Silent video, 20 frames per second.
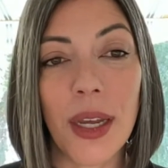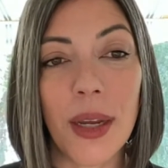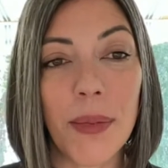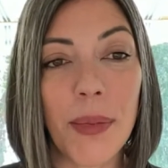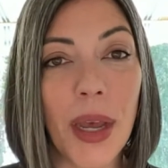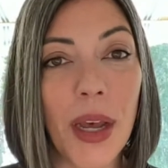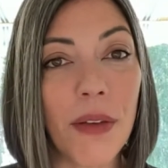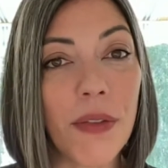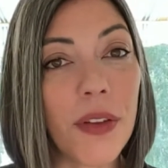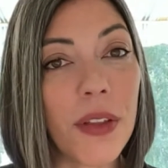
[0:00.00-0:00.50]

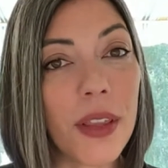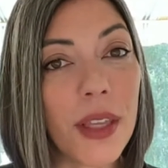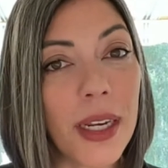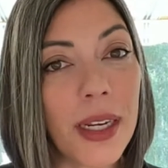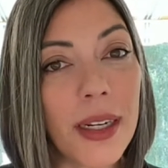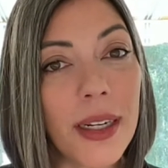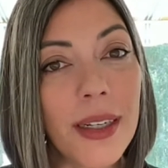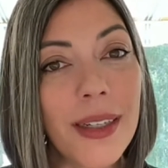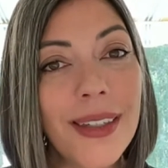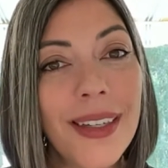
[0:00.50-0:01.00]
alpha
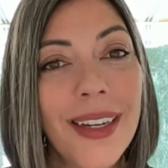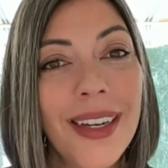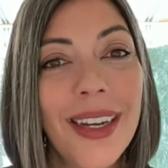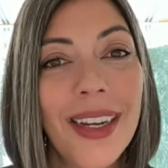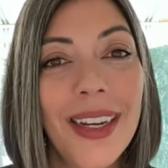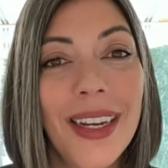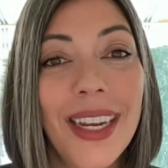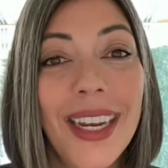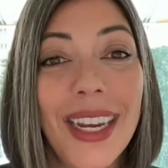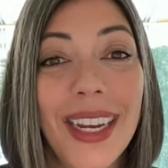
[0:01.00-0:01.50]
theta.
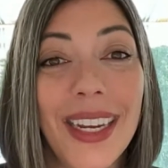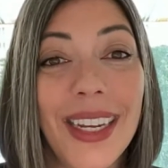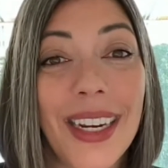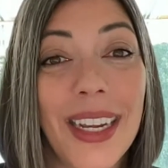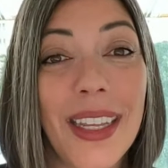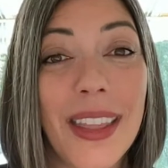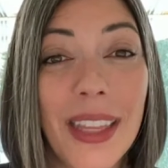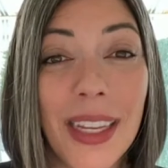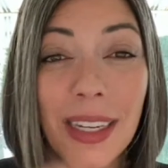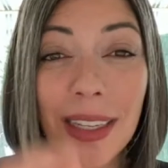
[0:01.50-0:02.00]

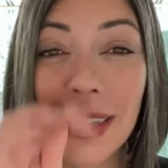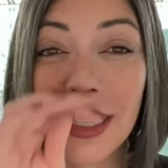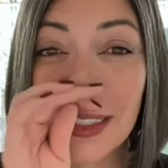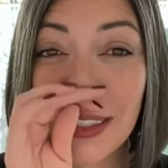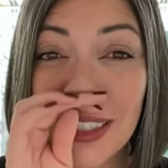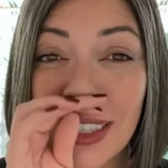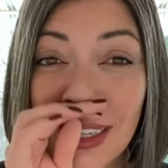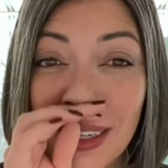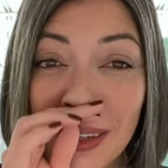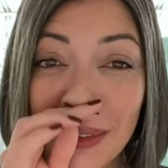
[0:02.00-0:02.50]
And I think
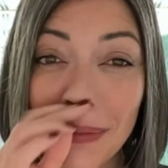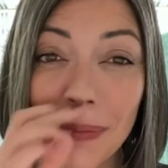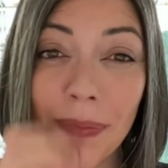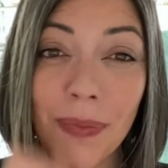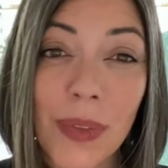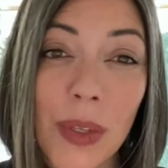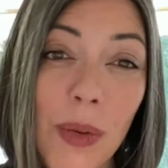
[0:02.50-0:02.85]
that's like